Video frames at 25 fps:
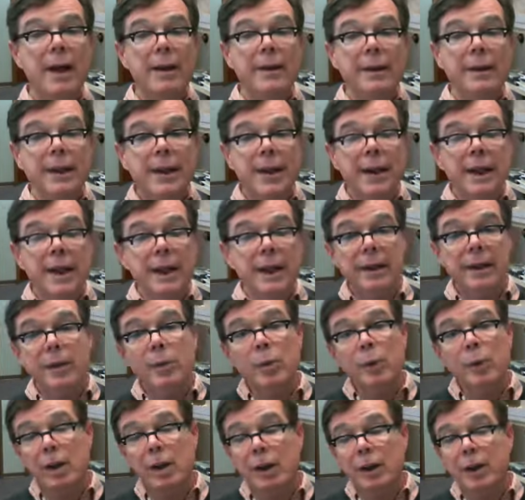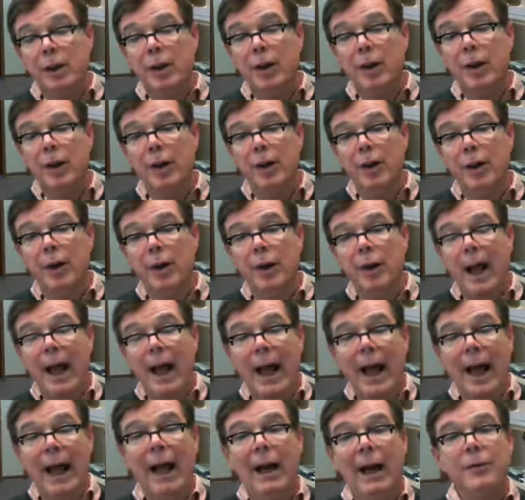The end will occur
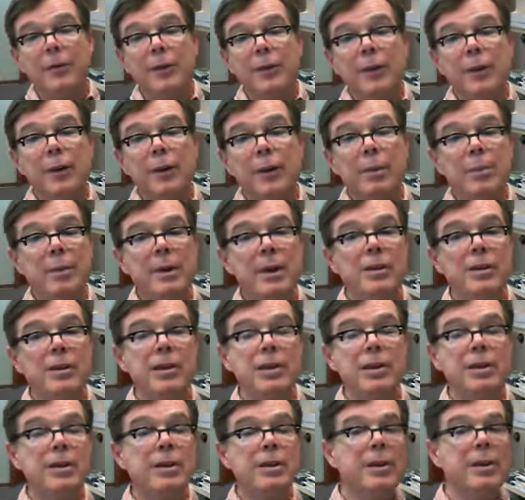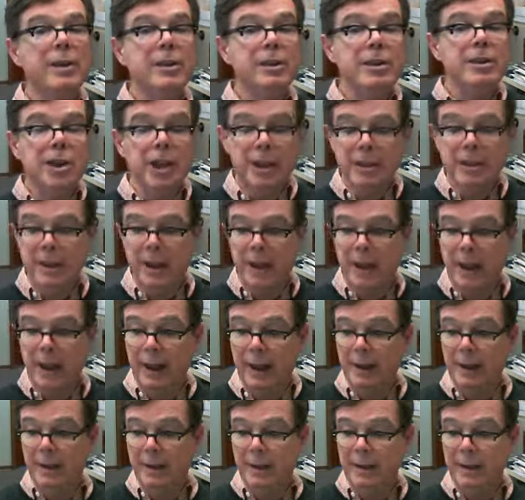after the mission to the
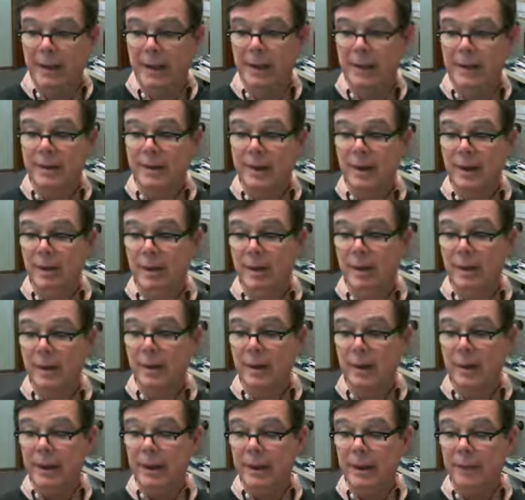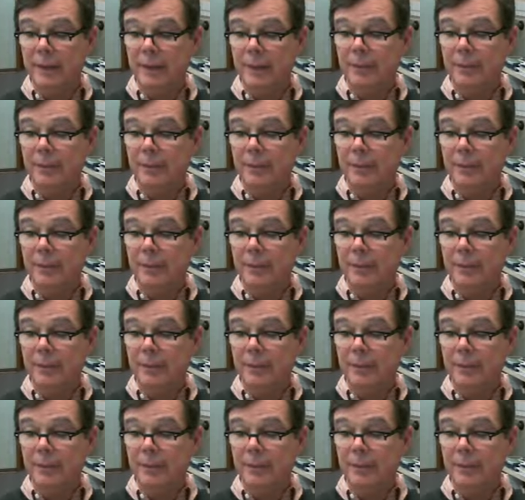Gentiles is complete.